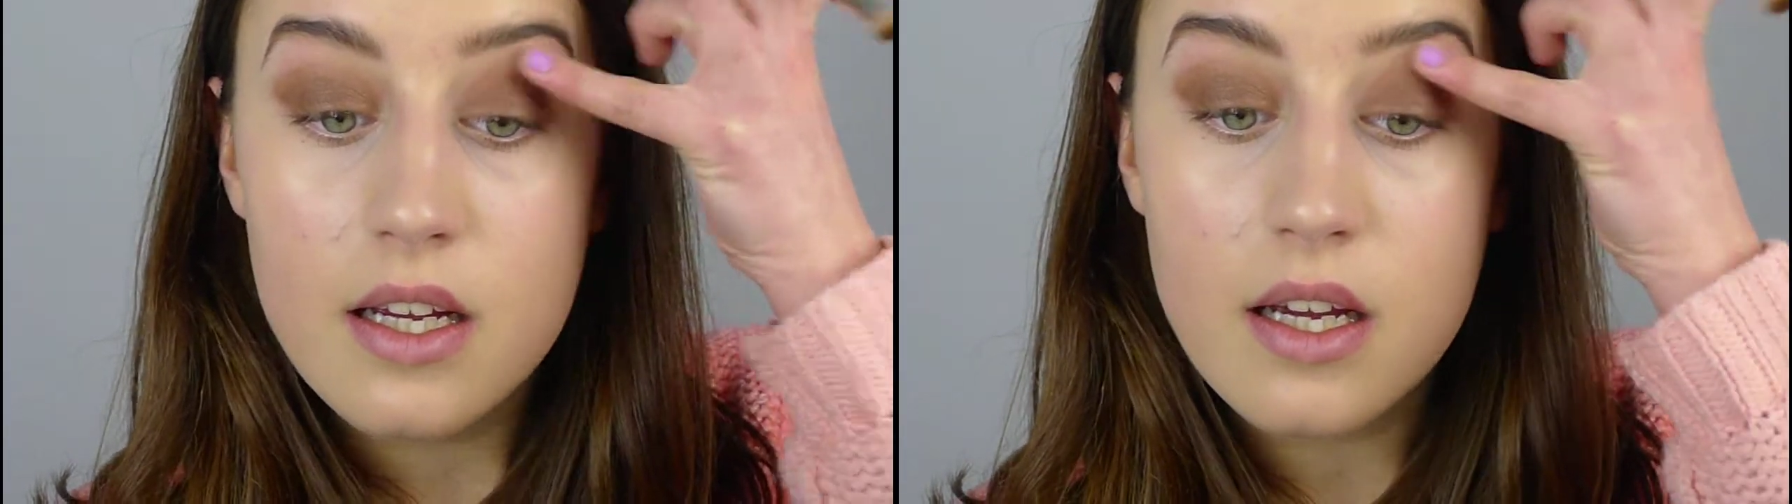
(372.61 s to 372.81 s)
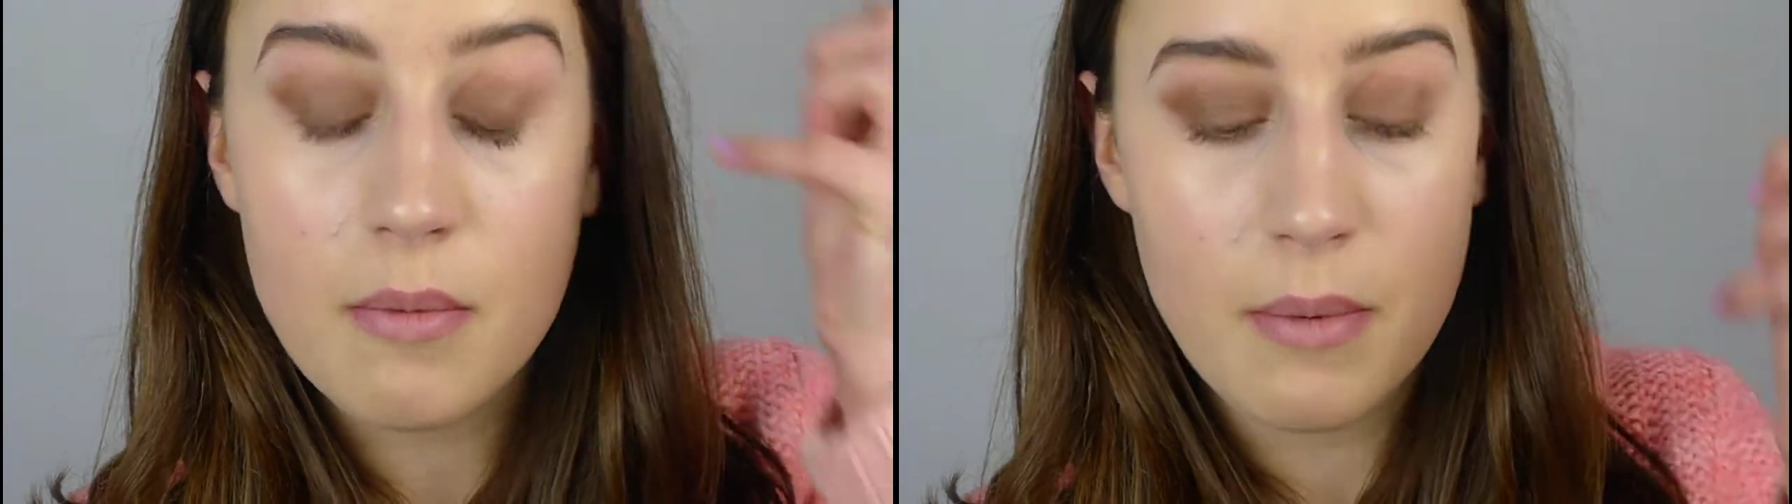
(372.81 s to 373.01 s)

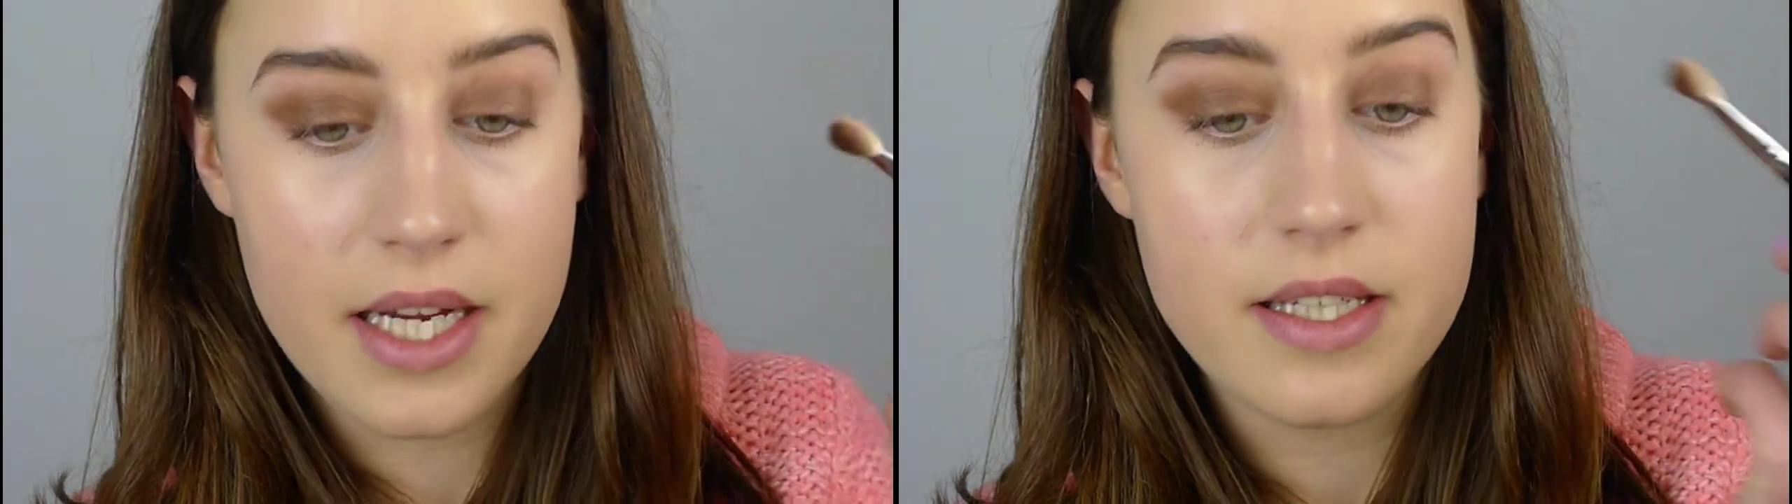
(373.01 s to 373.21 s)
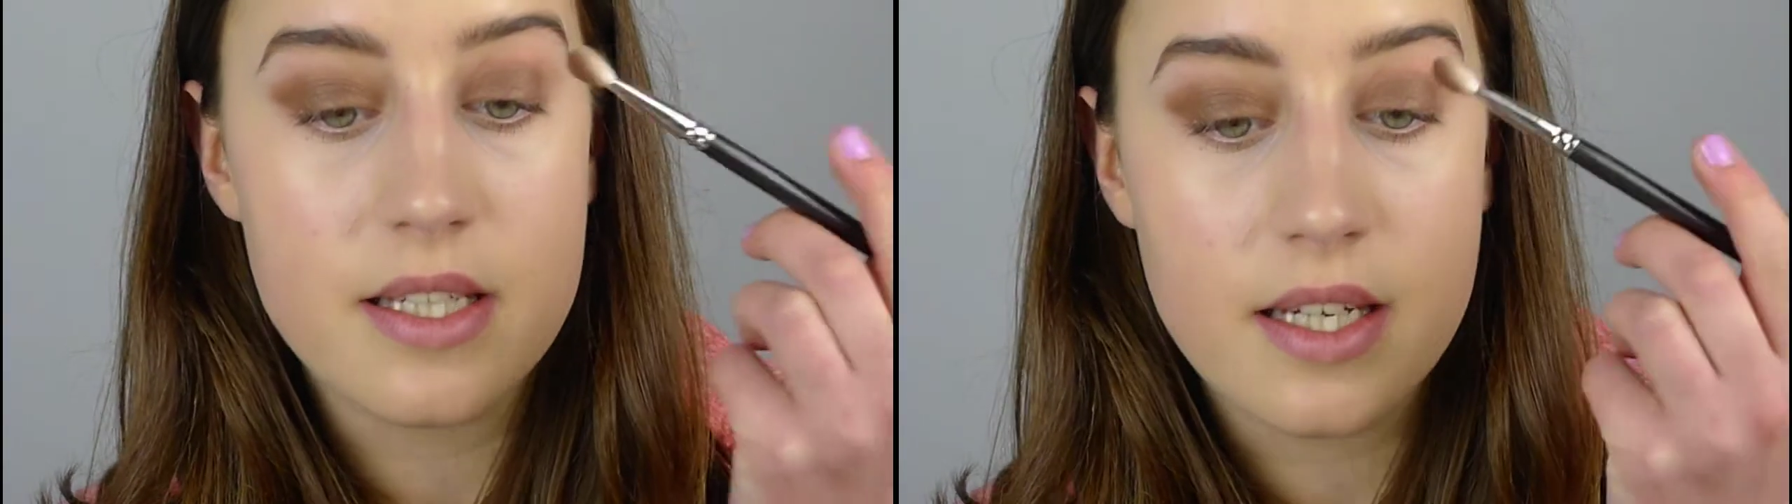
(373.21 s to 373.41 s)

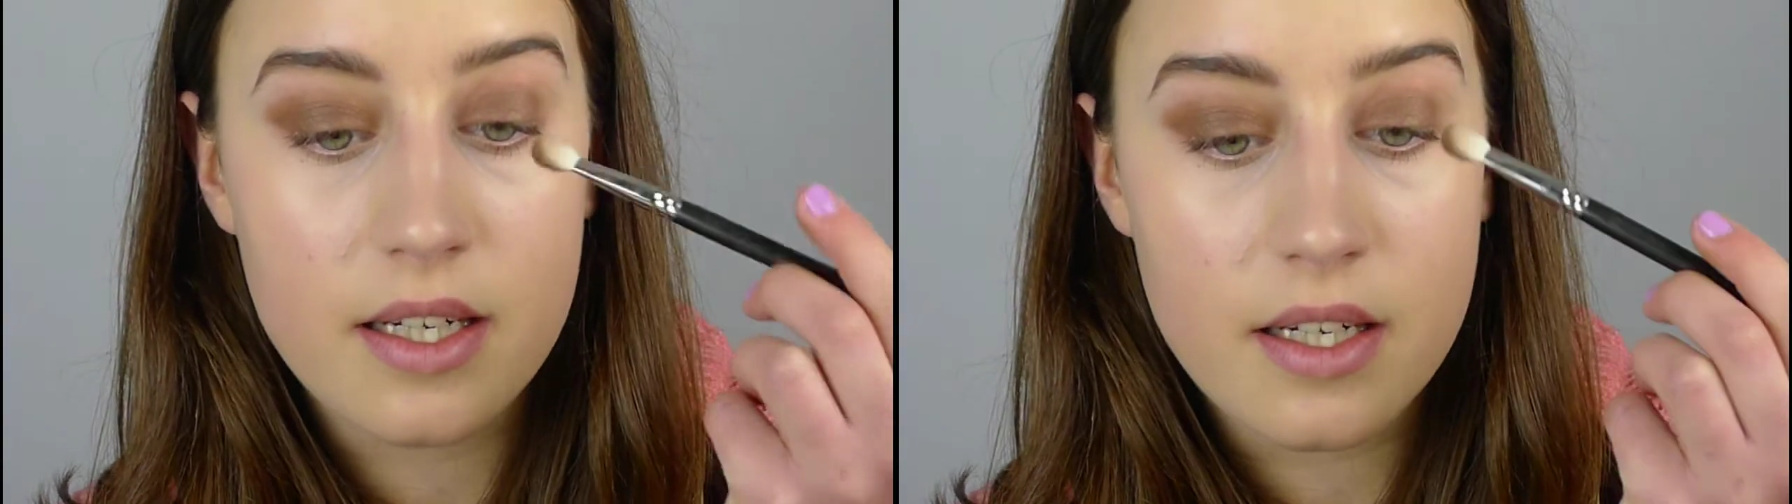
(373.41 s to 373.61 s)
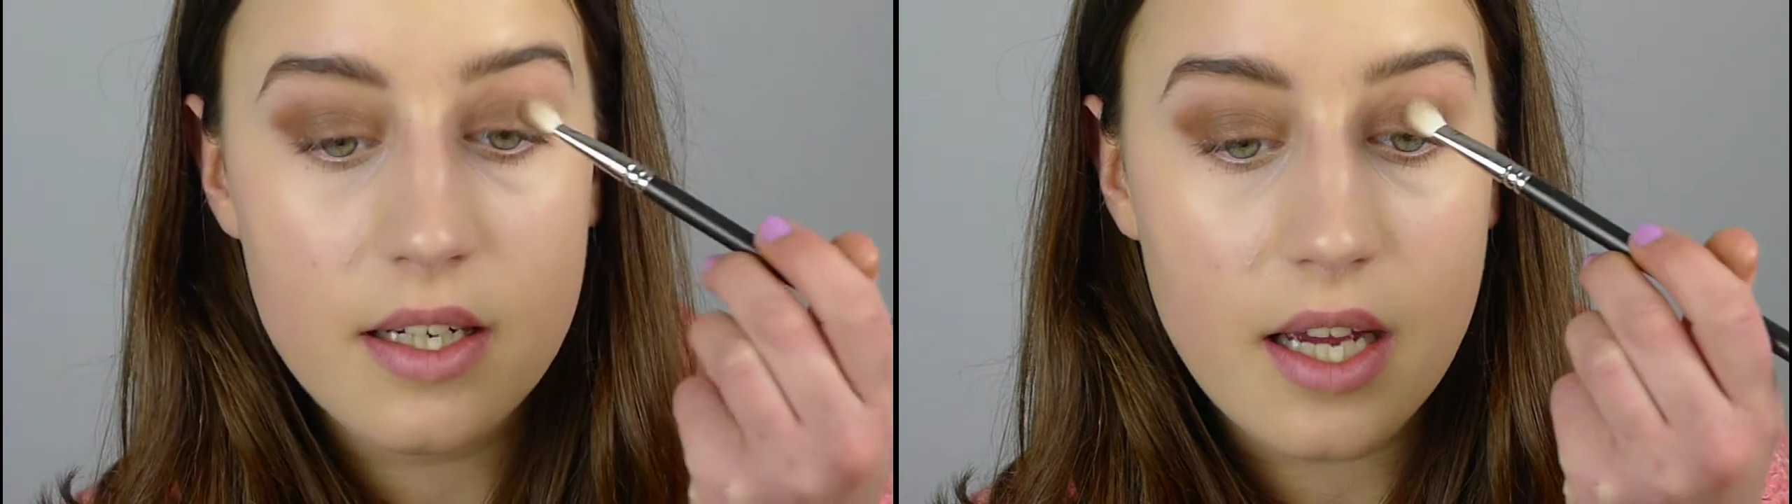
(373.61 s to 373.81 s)
amazing